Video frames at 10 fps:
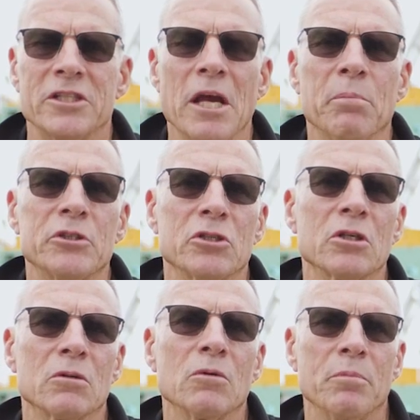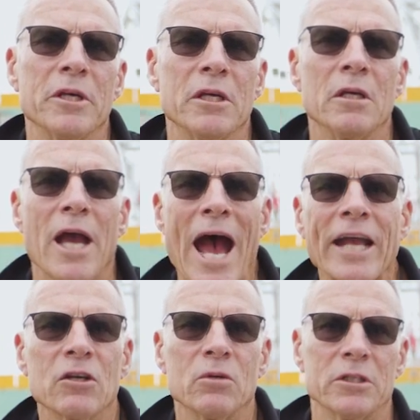The temperature will be
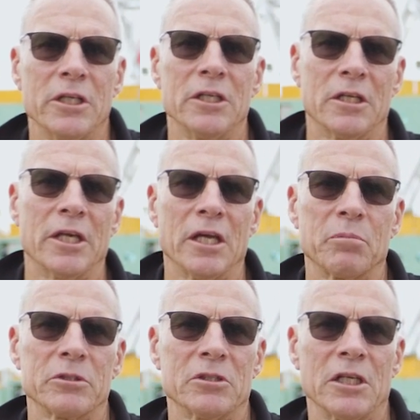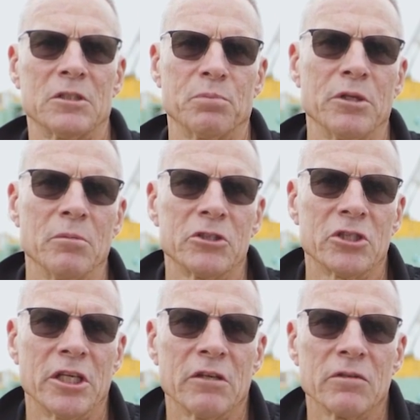adequate to heat the campus. That's pretty much
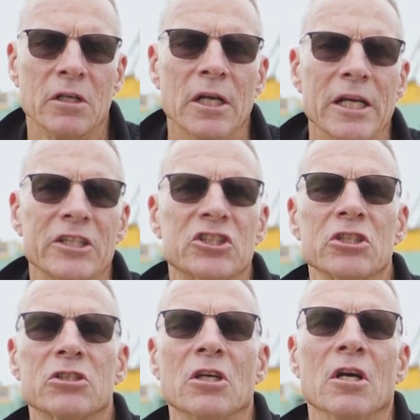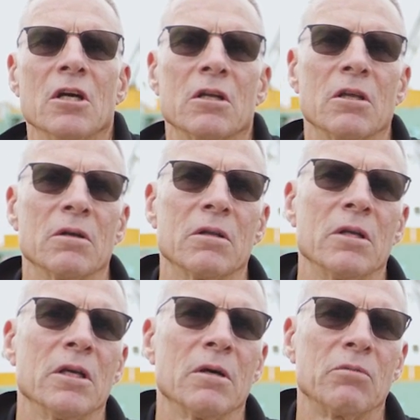a given. It's just the,
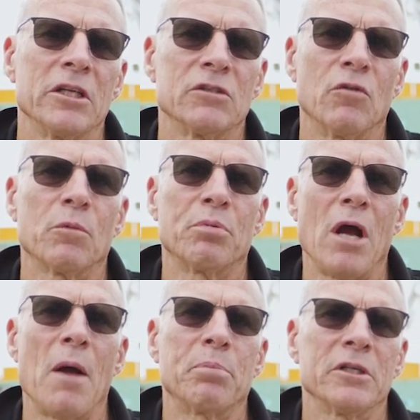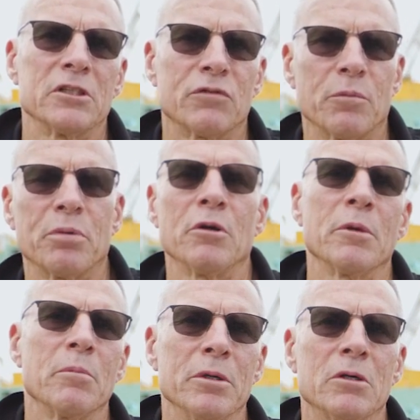the uh, reservoir properties for
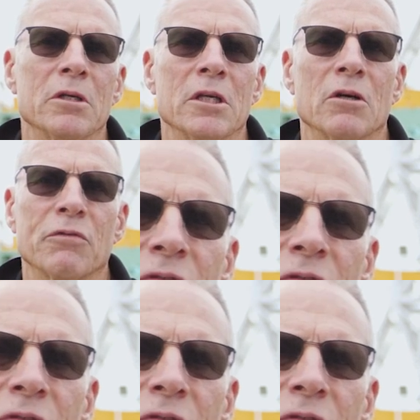permeability or